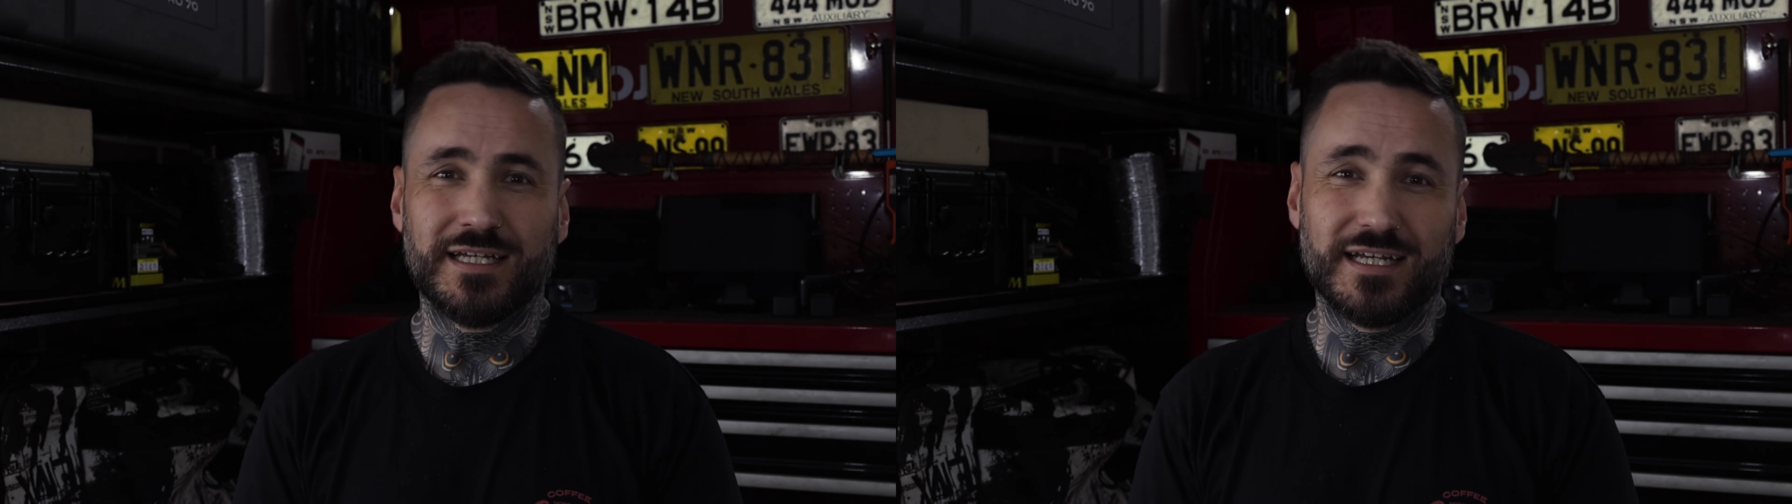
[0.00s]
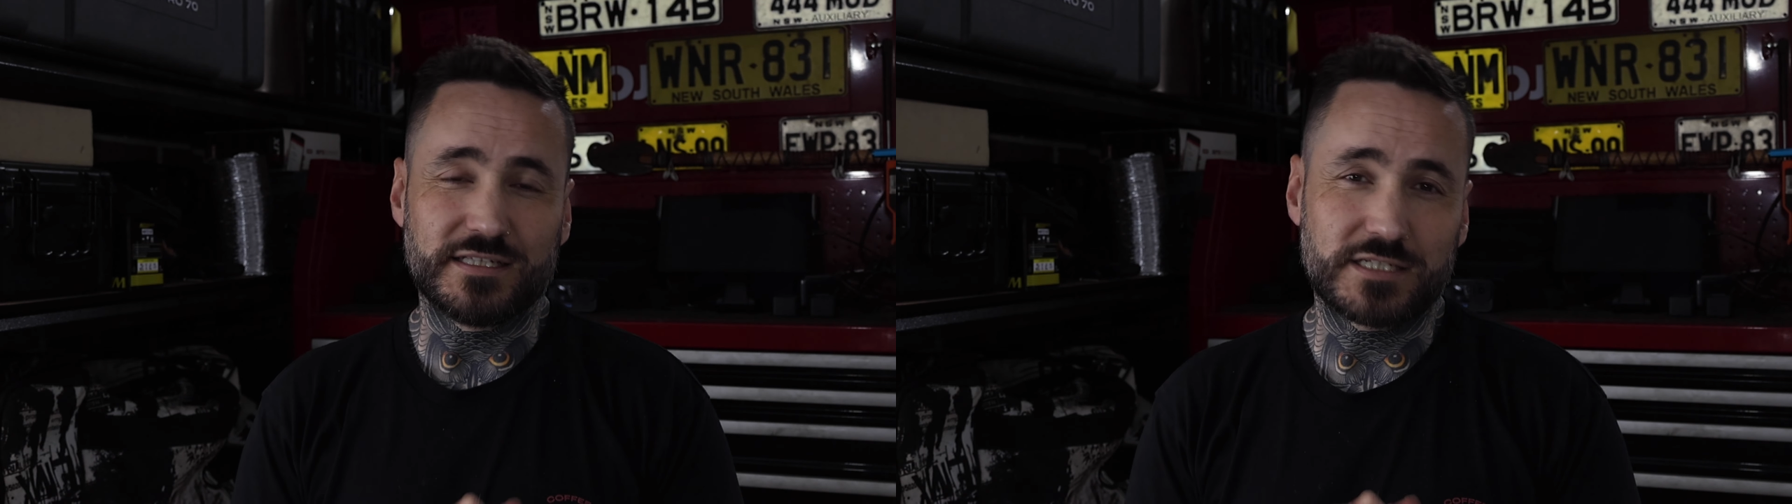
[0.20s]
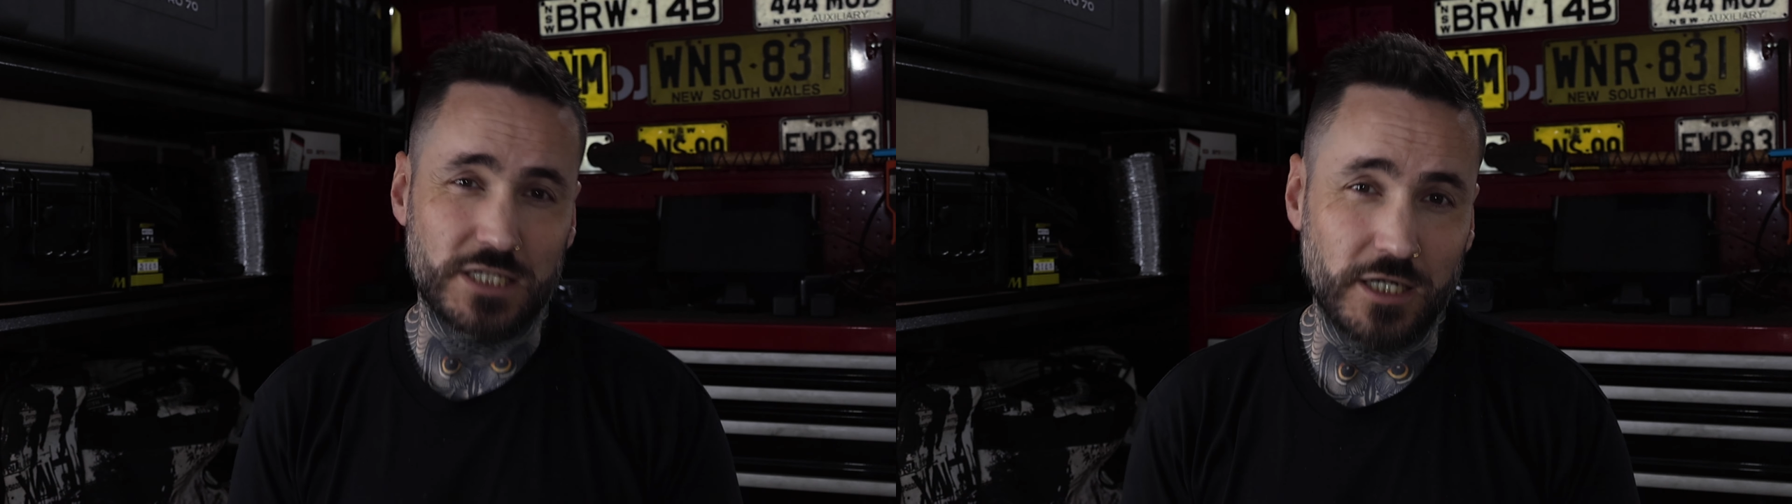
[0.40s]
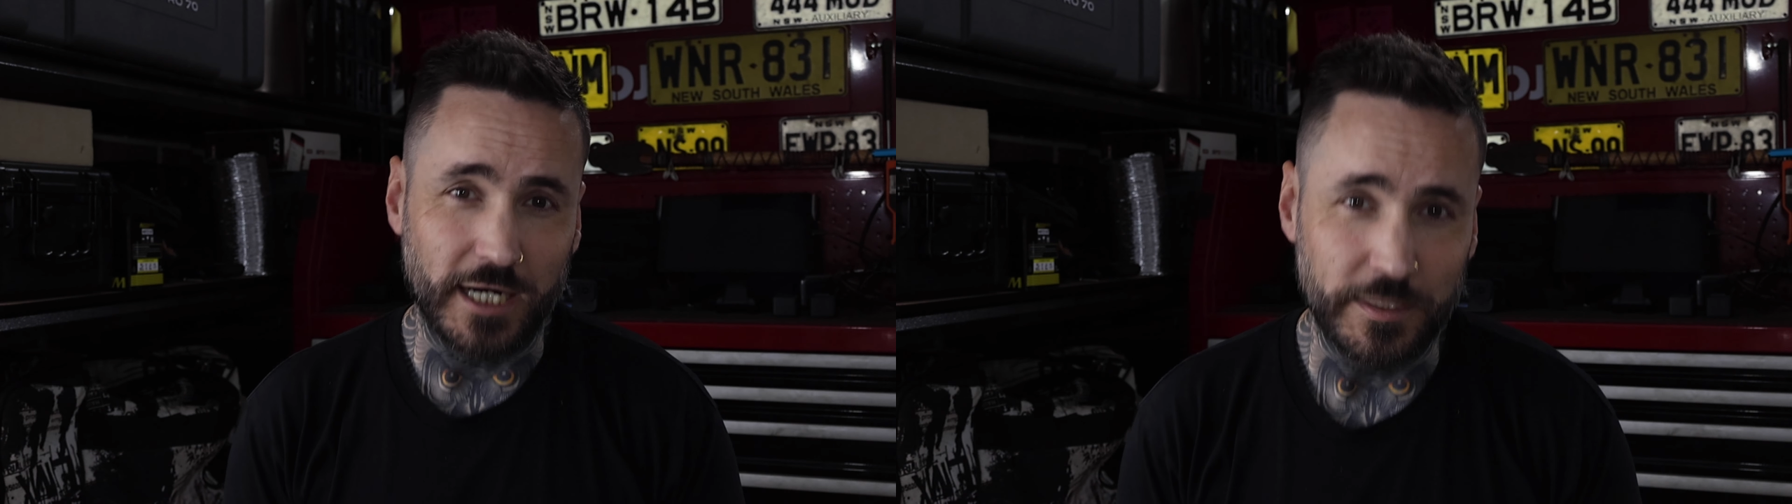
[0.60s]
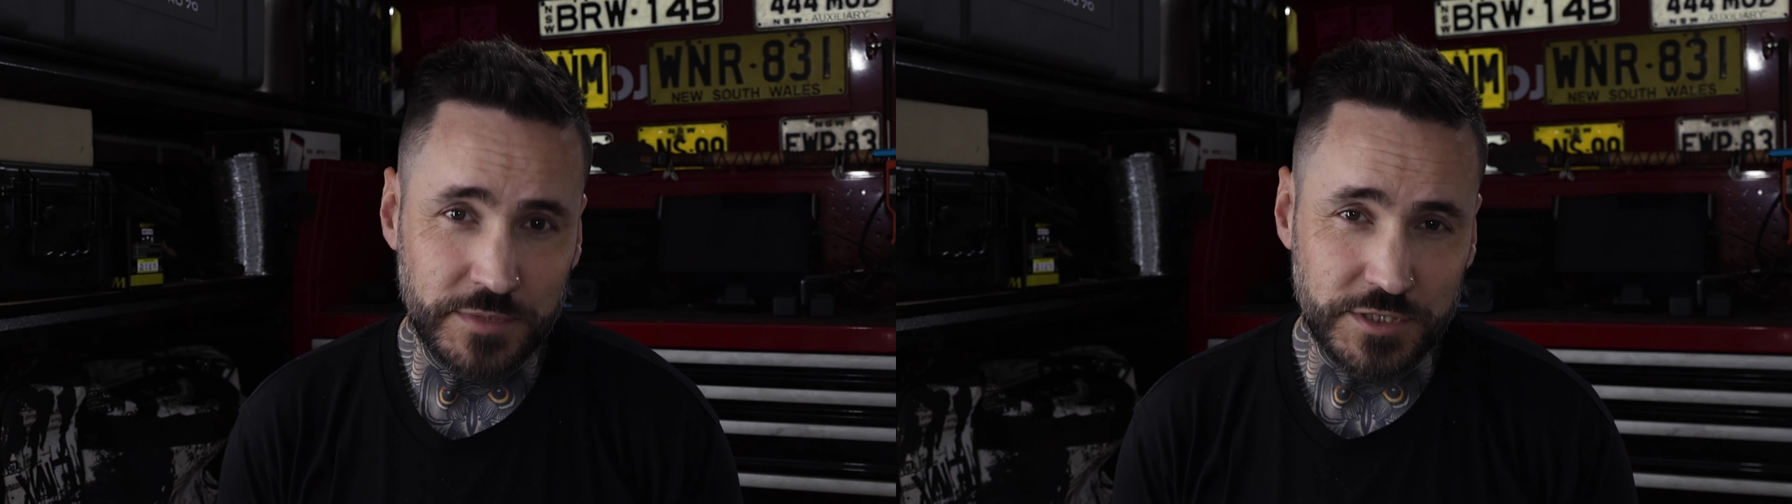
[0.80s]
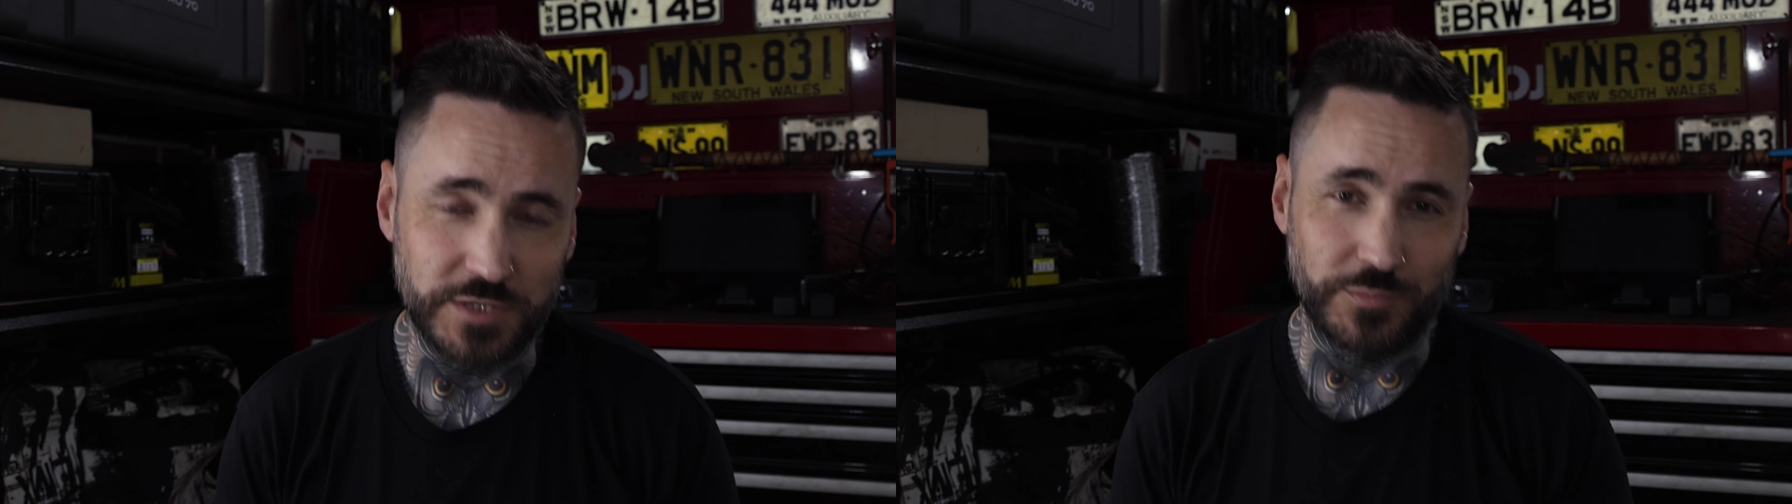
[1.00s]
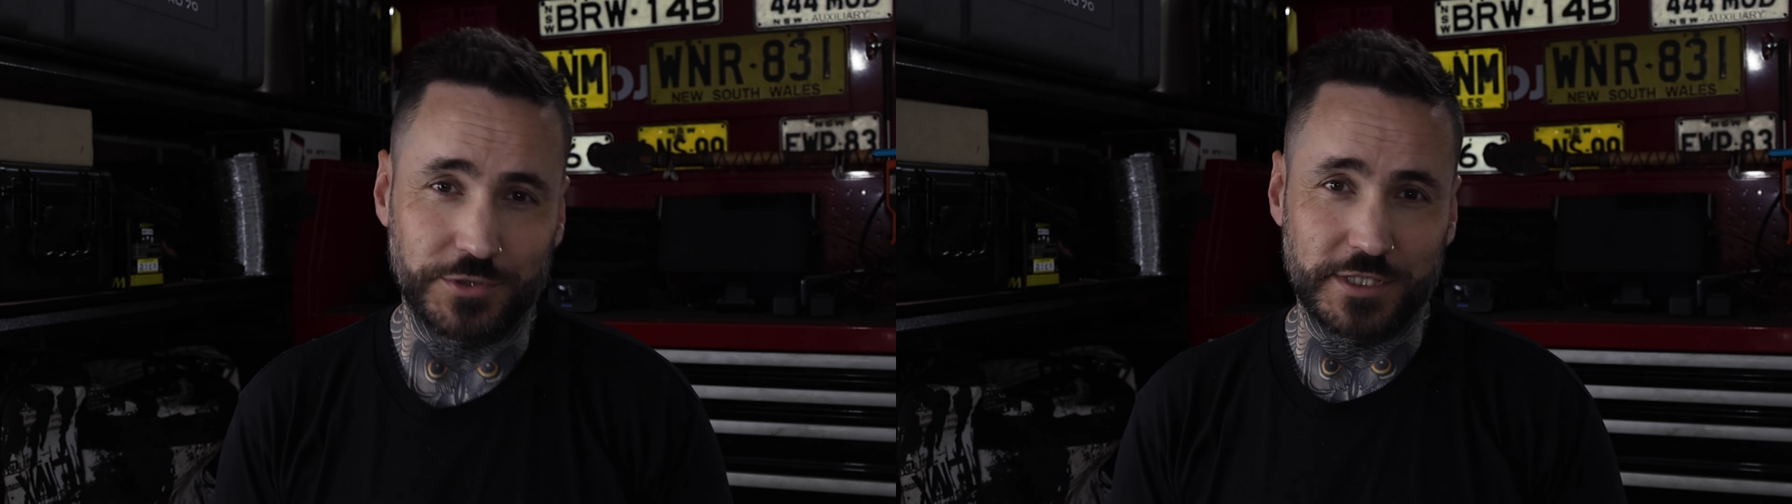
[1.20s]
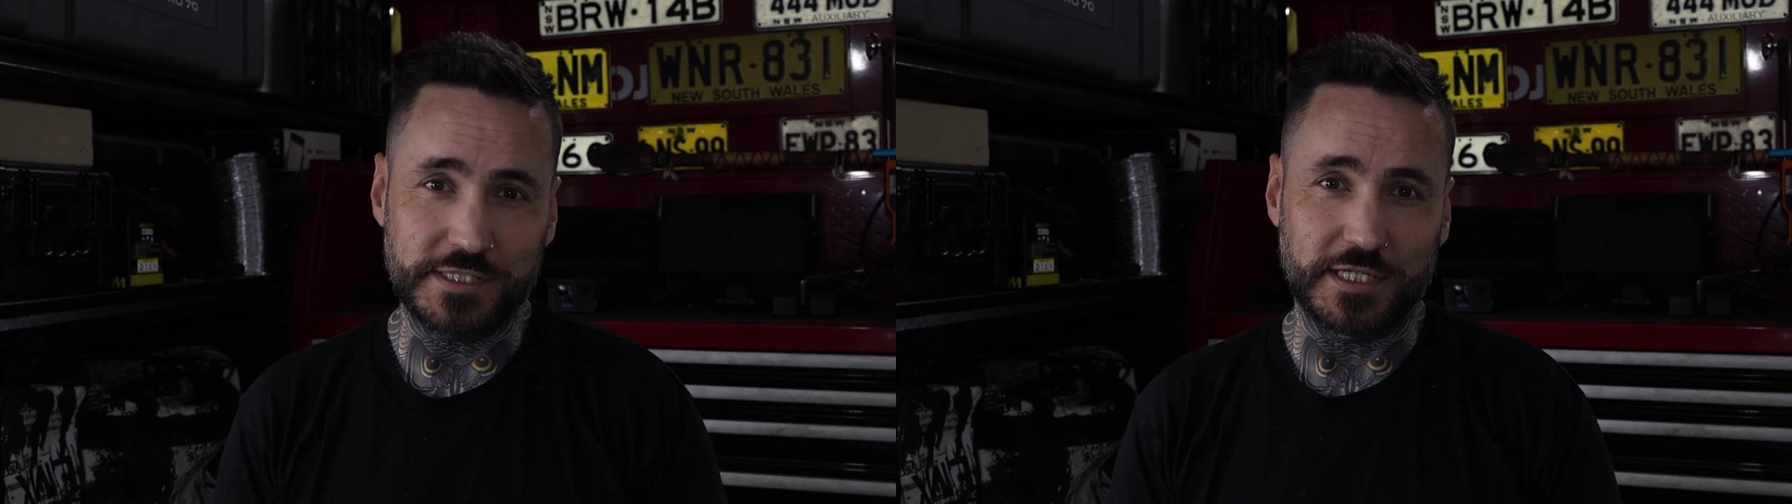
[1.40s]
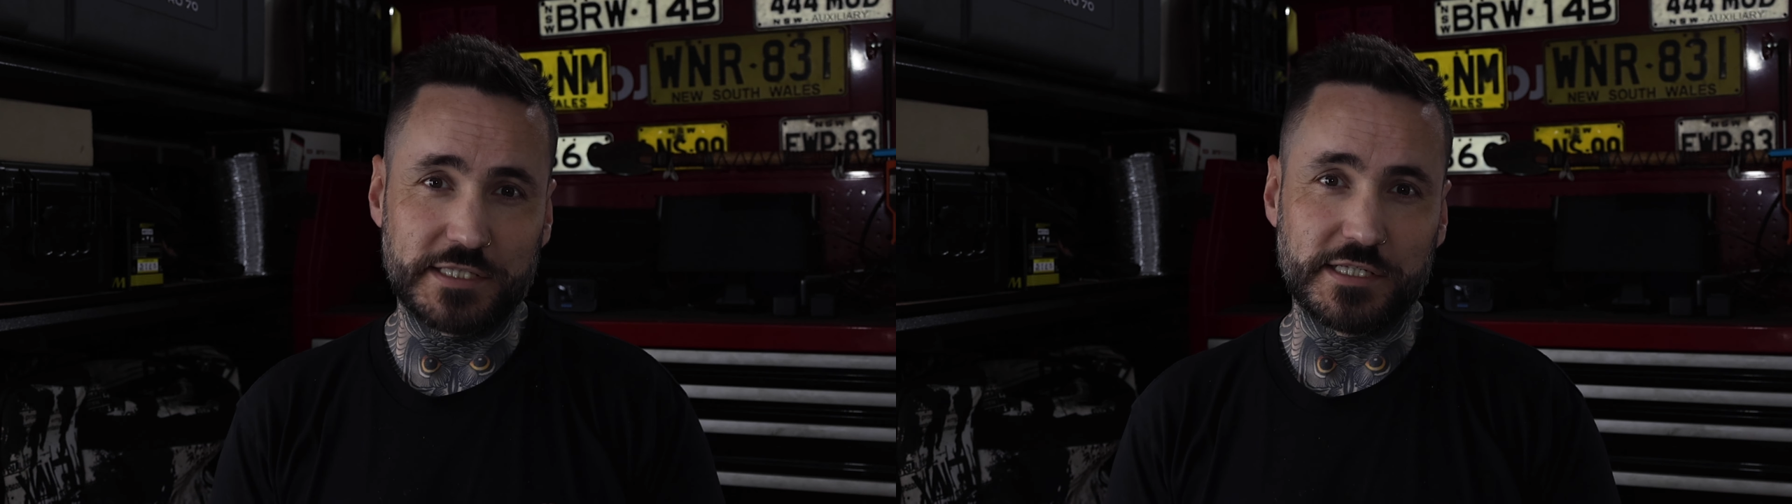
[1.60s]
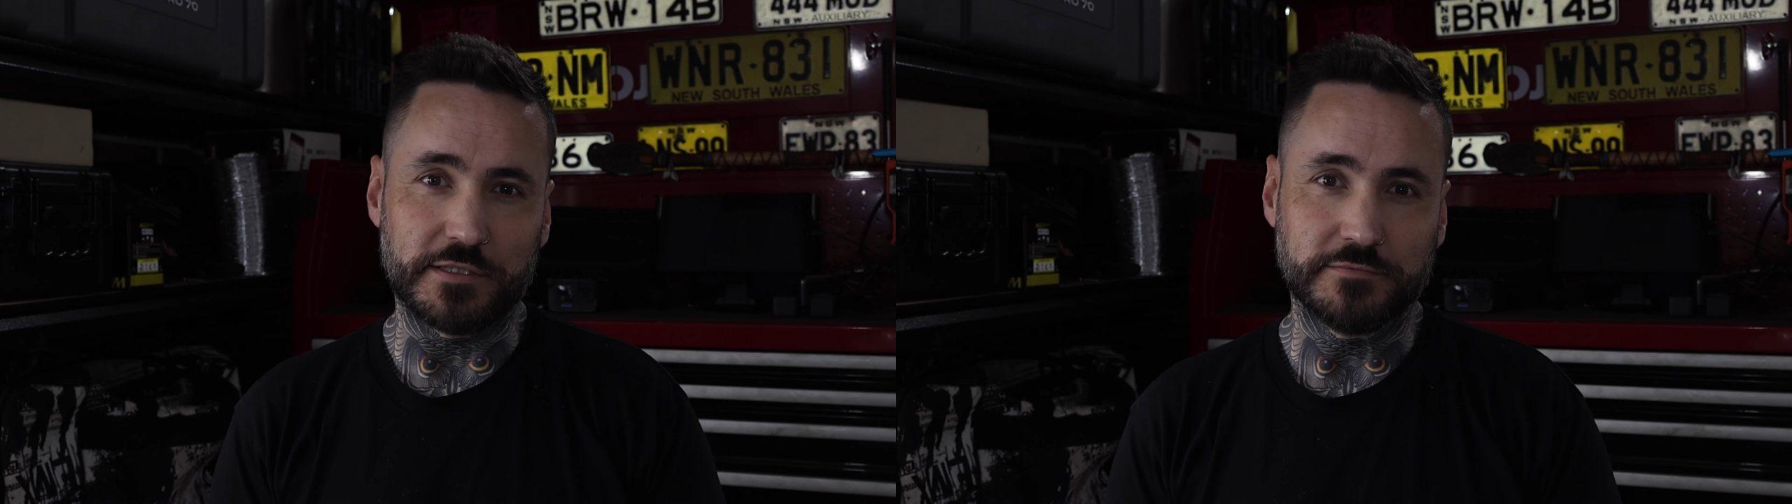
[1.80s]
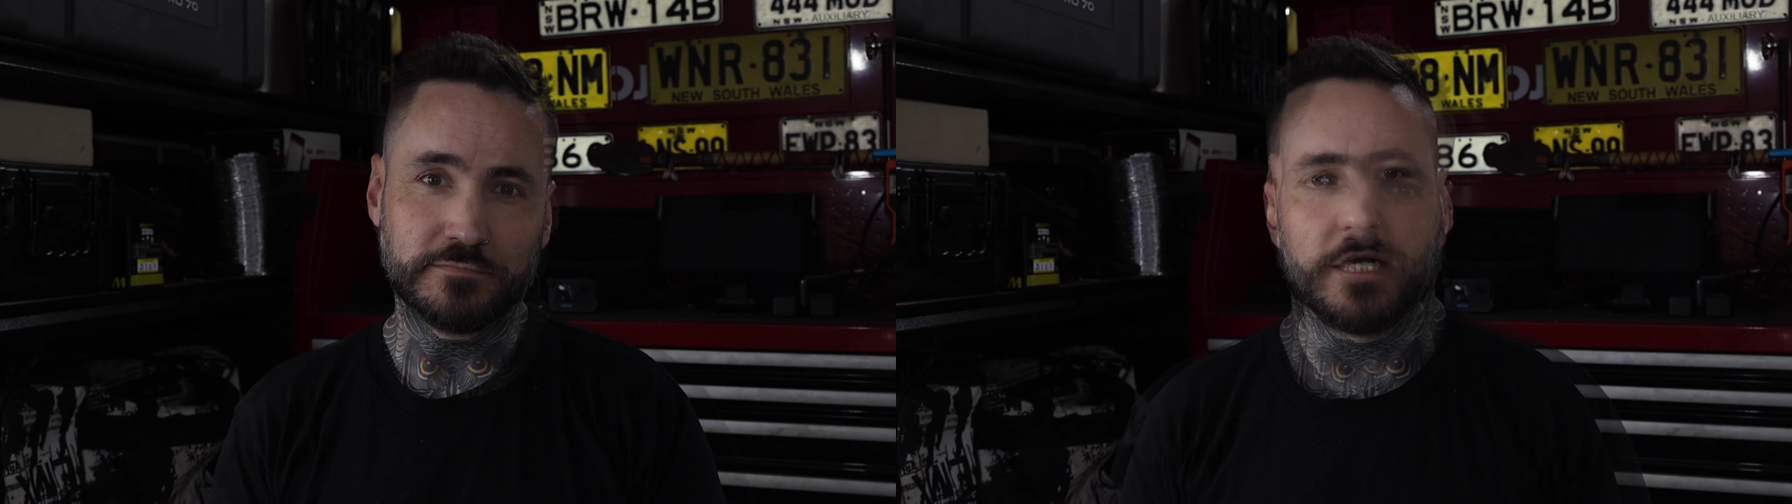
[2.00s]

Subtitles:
It's time to put the seats in.